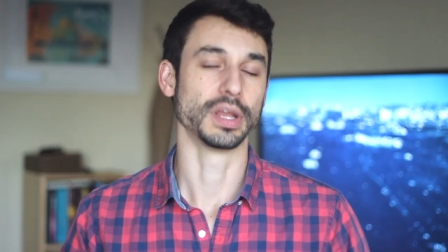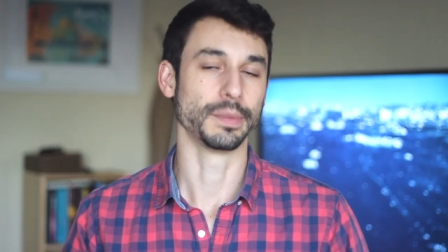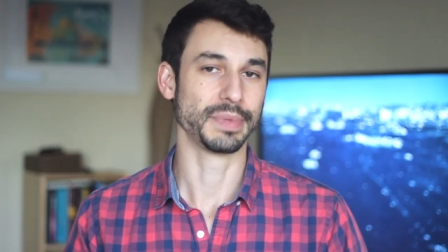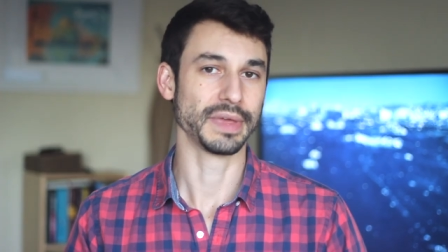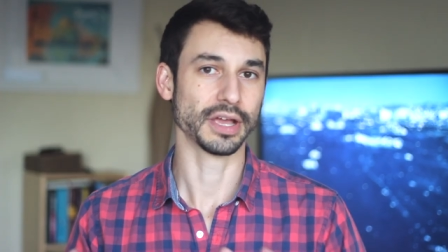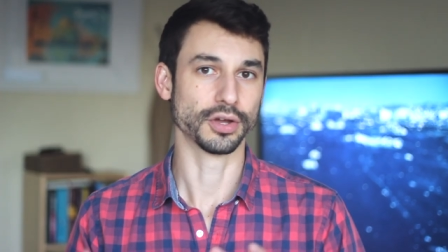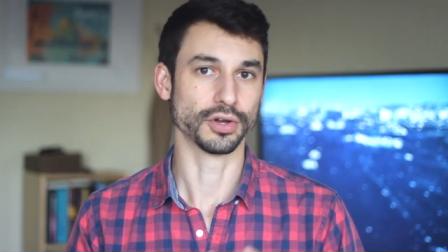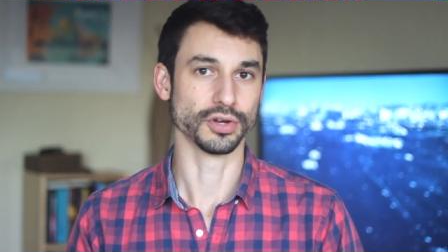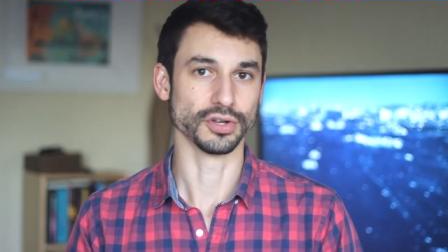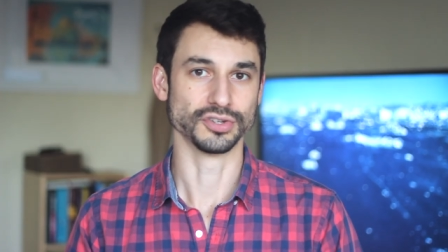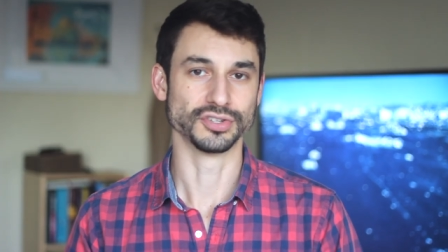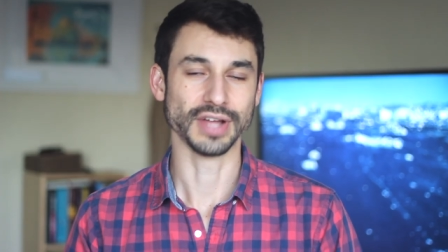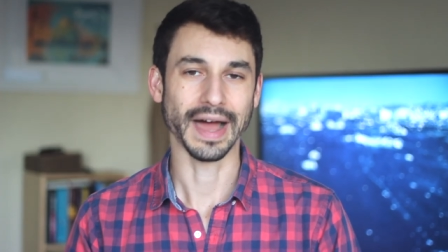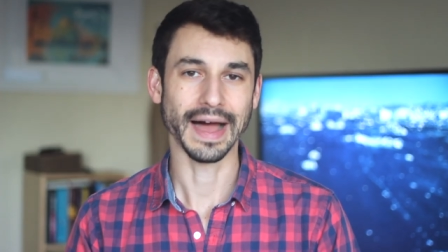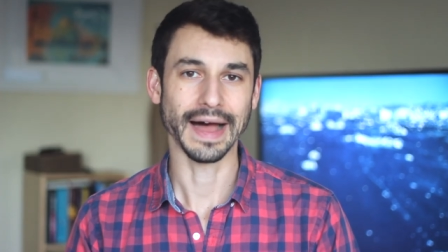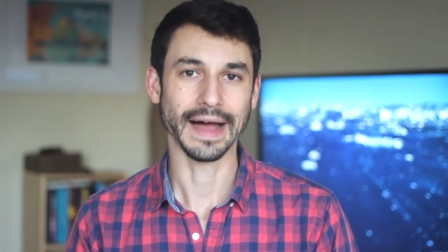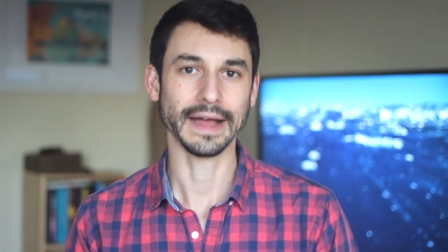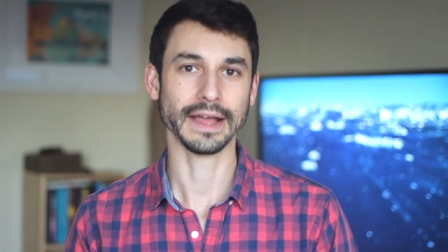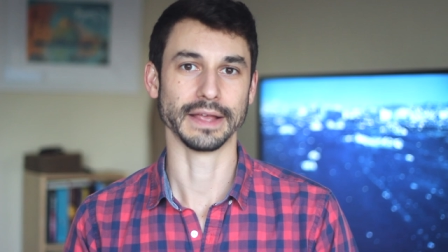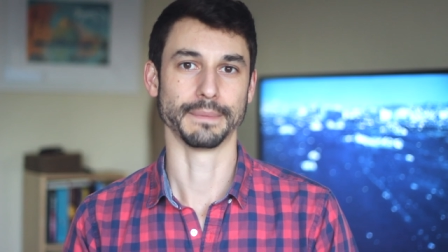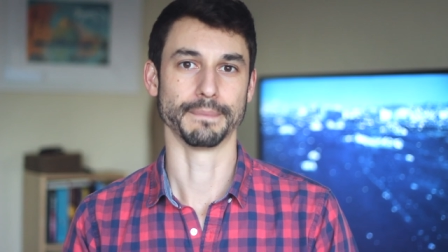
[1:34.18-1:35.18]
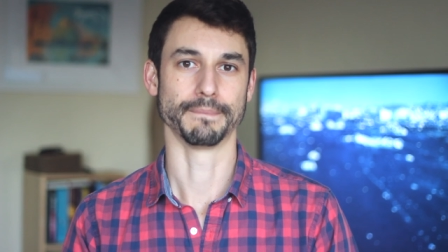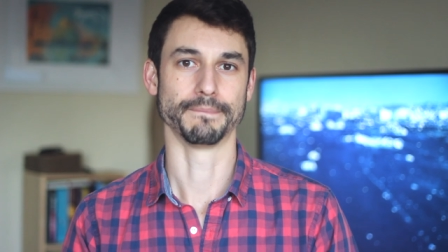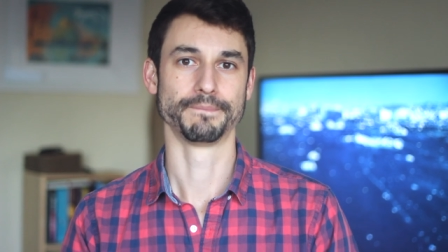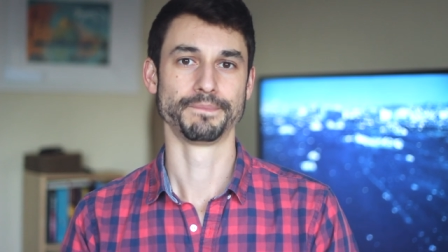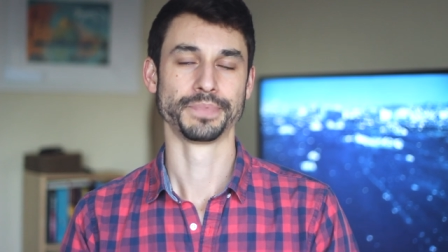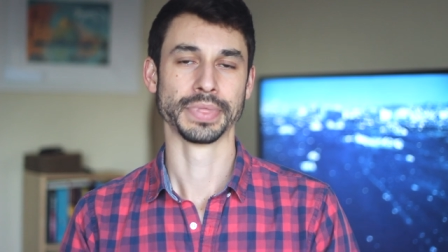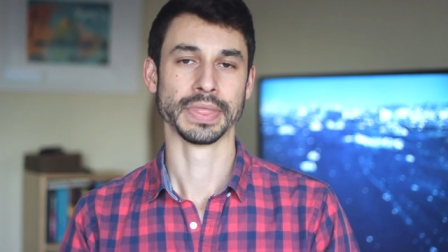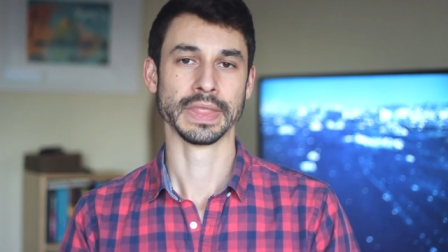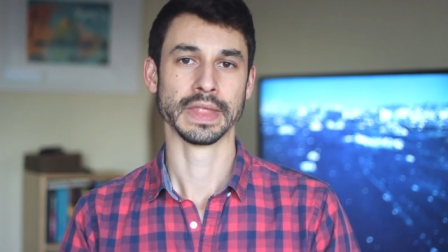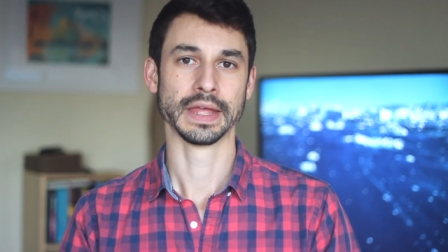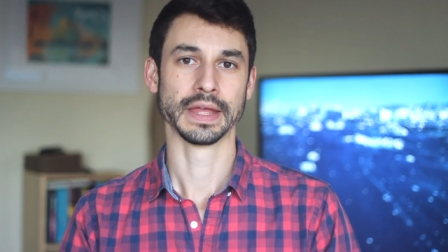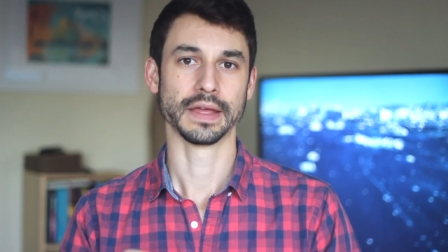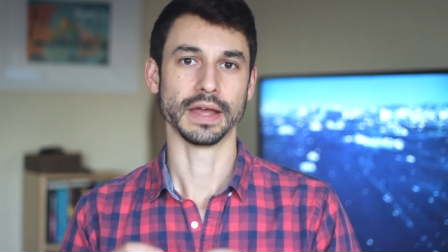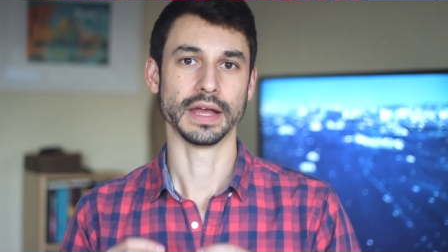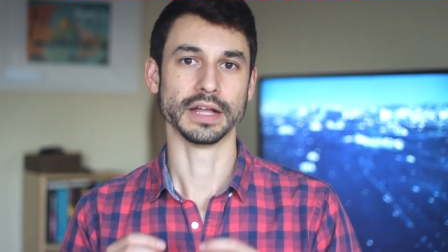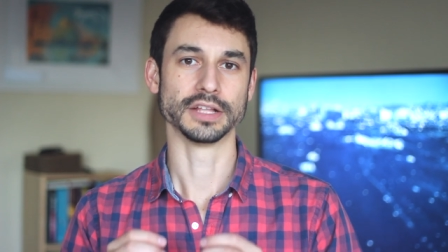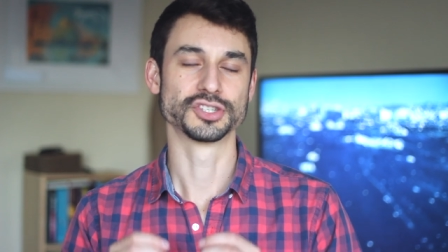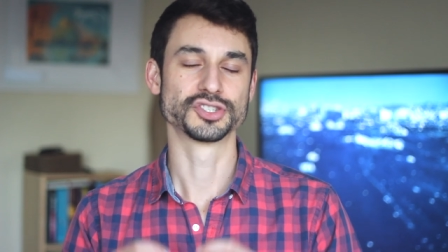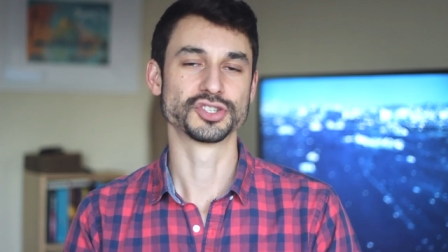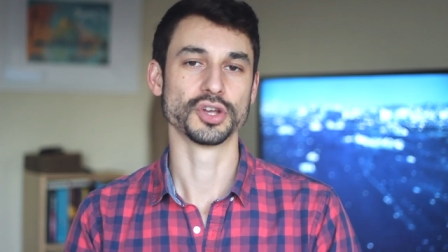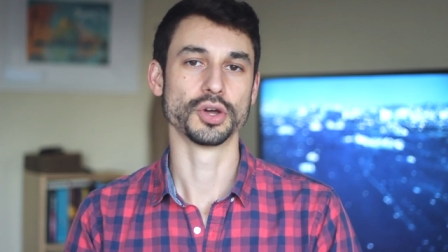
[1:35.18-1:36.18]
to be a good time.
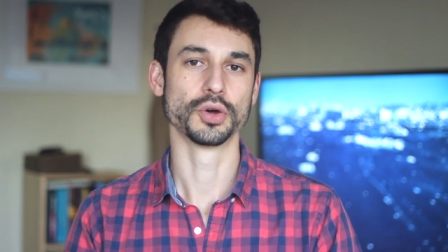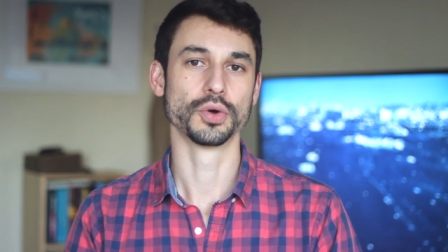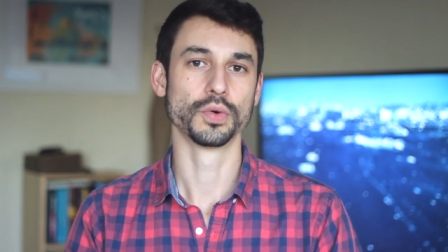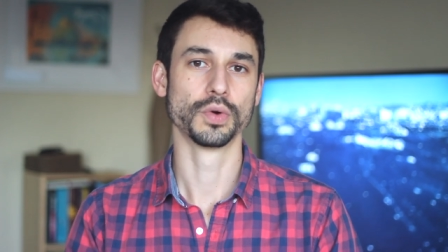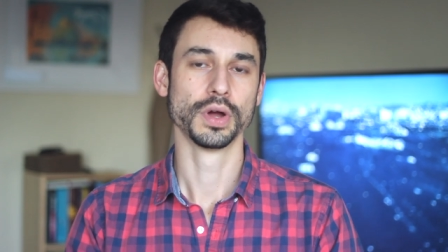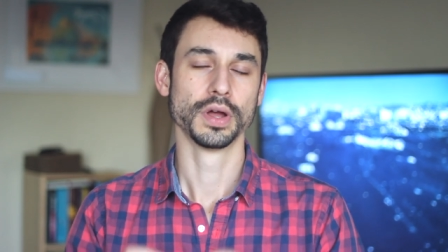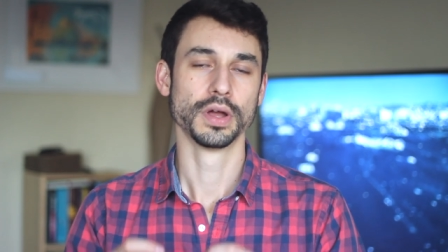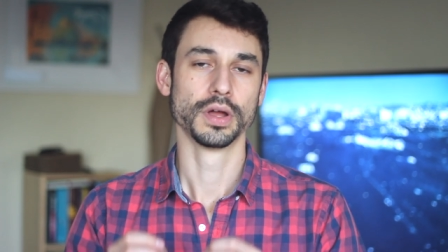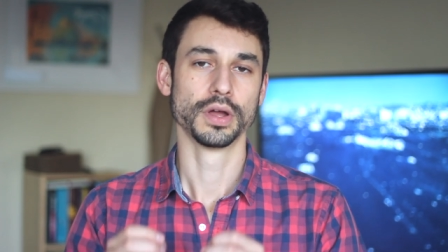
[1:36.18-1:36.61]
And so,